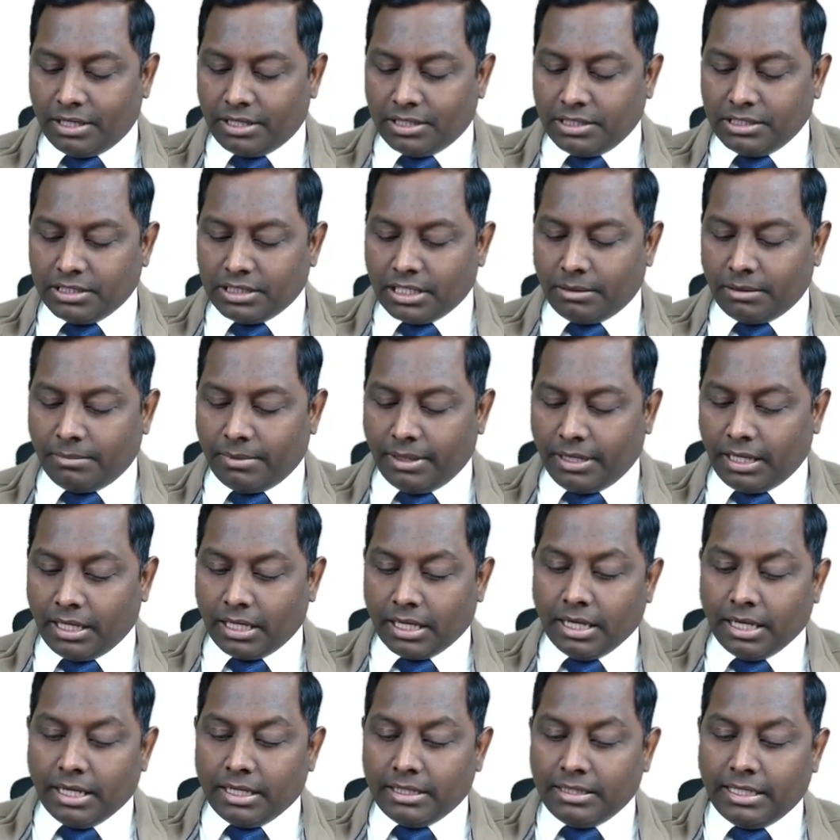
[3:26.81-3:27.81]
Reason
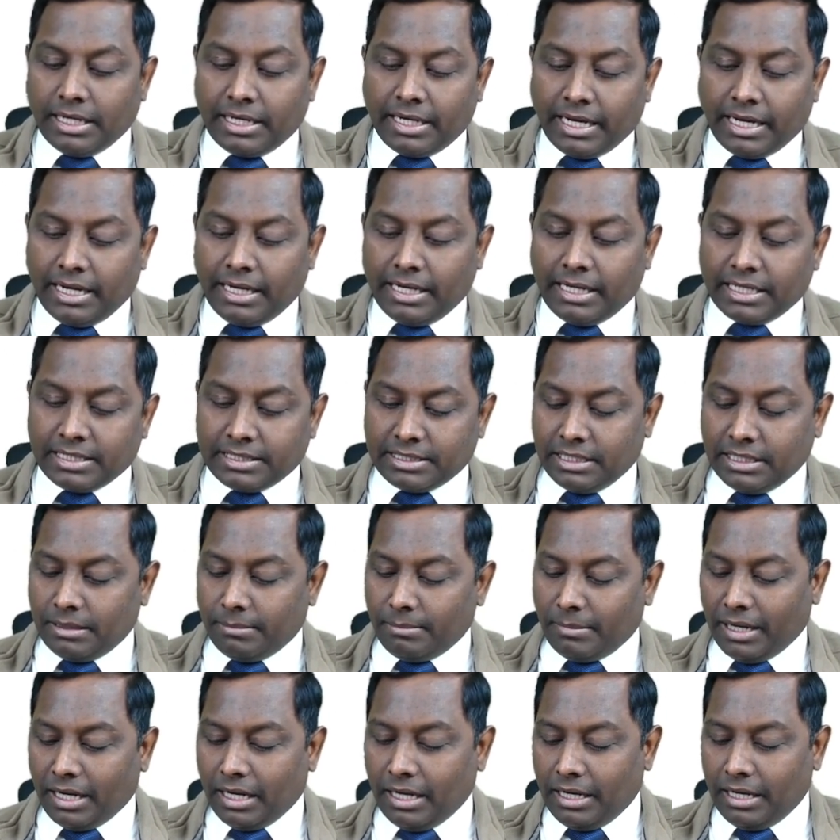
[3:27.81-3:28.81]
being that antacid
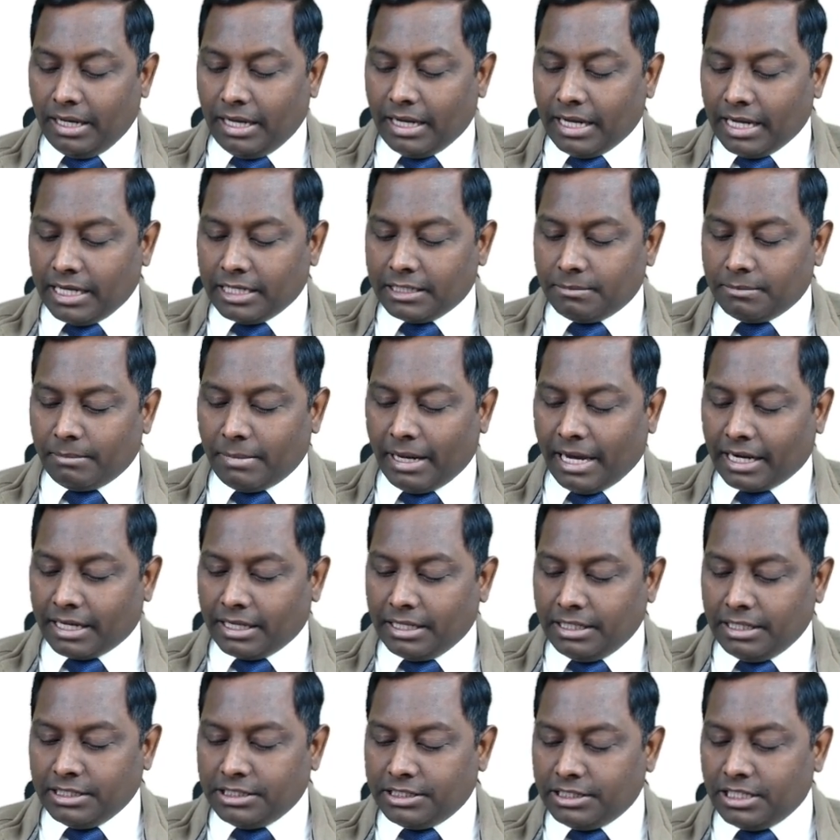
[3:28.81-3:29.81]
mainly has
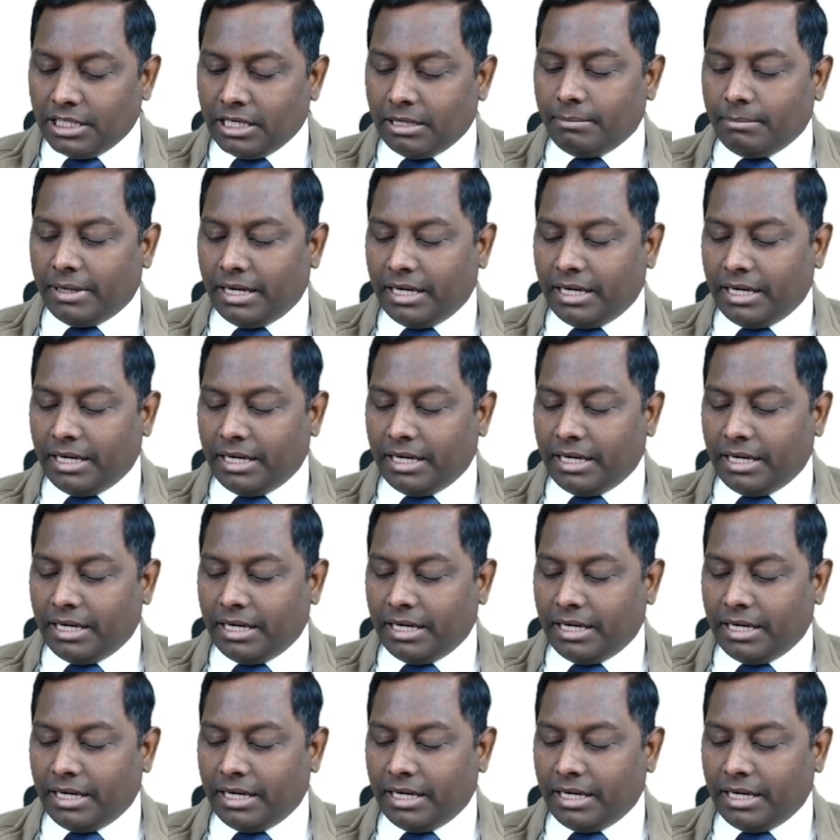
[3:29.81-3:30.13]
magnesium.